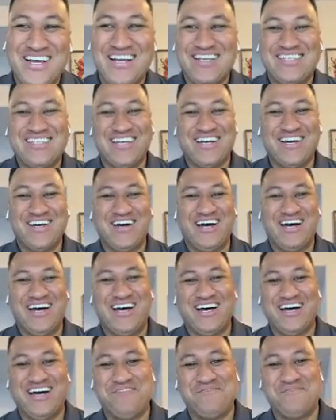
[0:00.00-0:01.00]

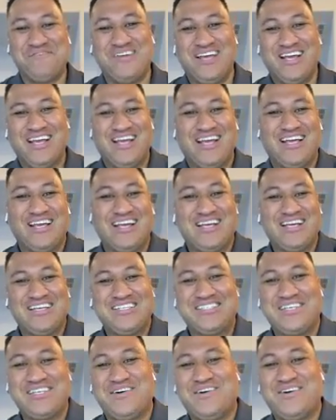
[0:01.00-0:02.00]
So
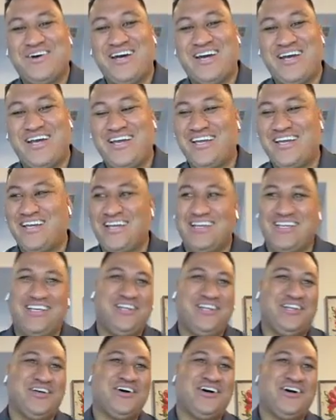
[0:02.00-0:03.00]
I
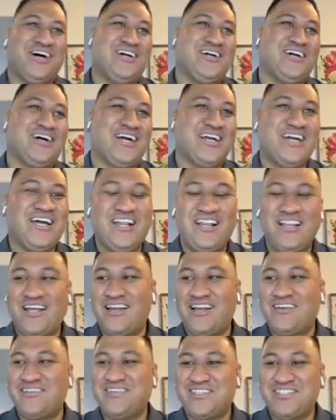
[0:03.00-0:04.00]
got a
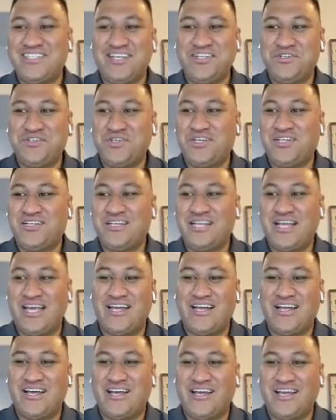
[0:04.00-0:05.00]
lot of attention,
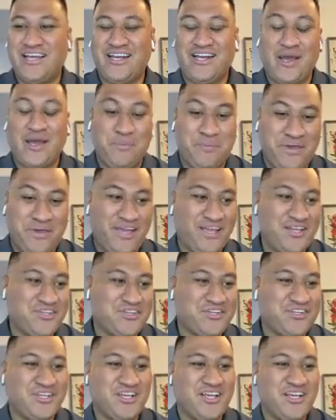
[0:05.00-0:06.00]
and I
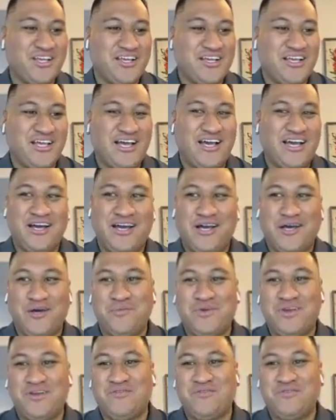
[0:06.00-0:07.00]
pitched.
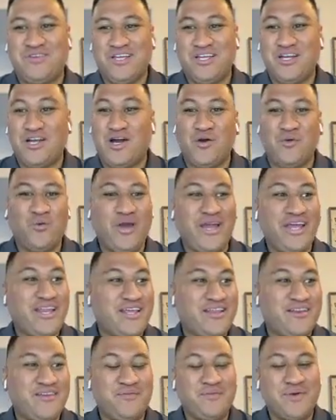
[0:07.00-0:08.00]
And I
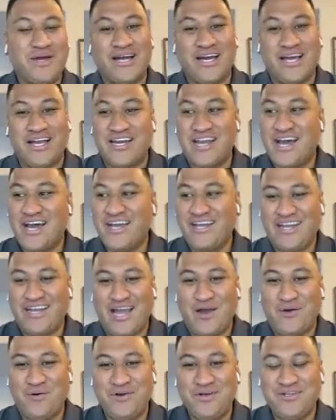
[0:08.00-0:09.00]
waited about 9
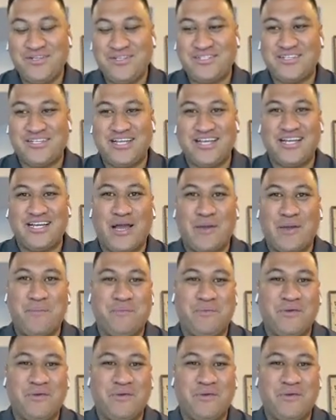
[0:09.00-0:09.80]
hours, and I